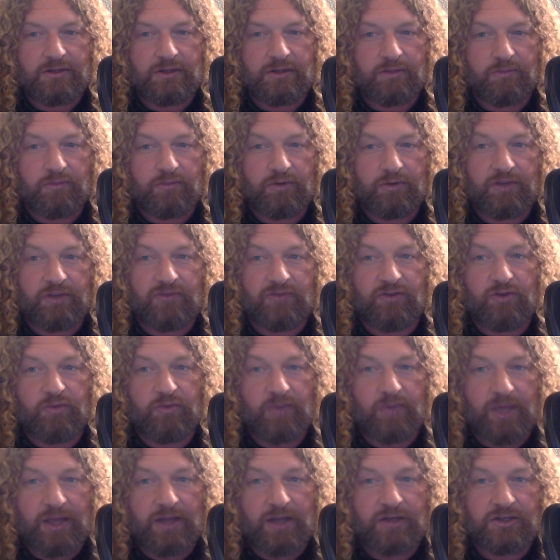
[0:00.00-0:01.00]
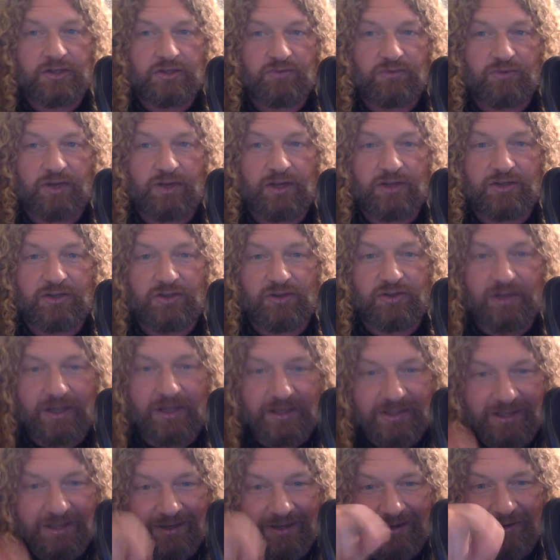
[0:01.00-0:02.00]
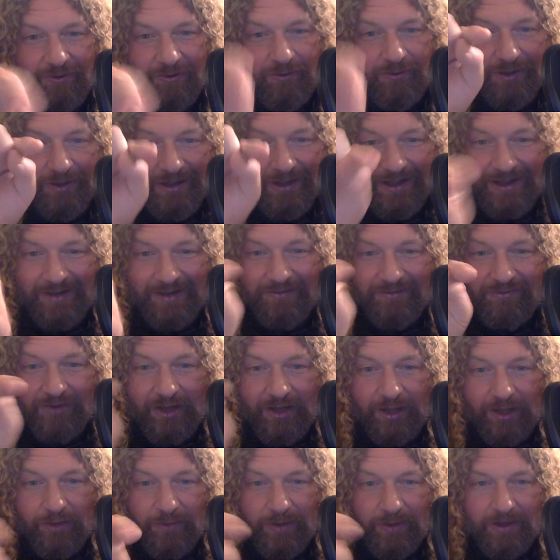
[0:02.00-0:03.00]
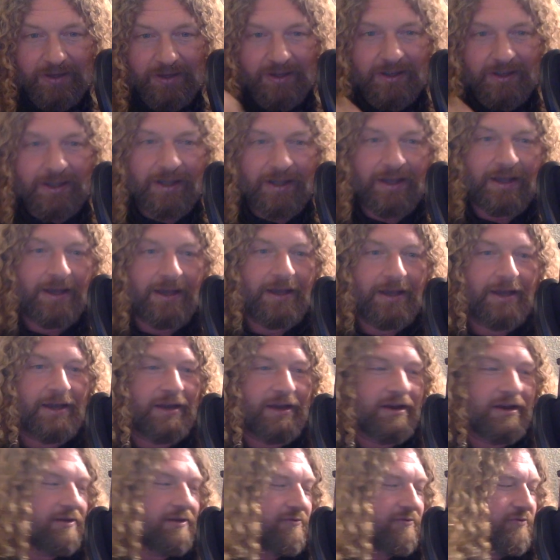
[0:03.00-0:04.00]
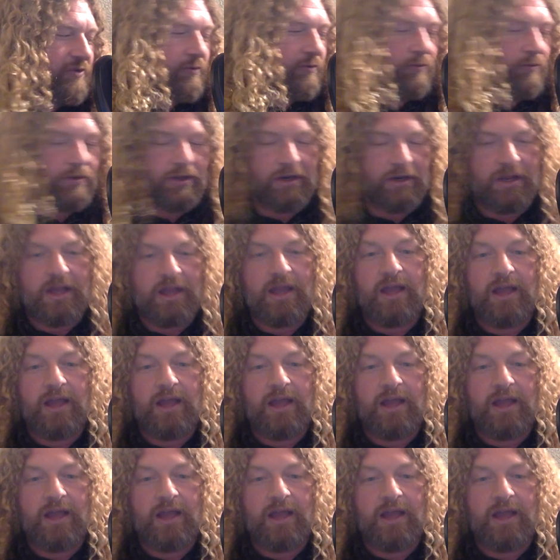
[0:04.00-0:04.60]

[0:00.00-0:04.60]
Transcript: The preview page is ready, so you guys can go click and follow it and have fun with it.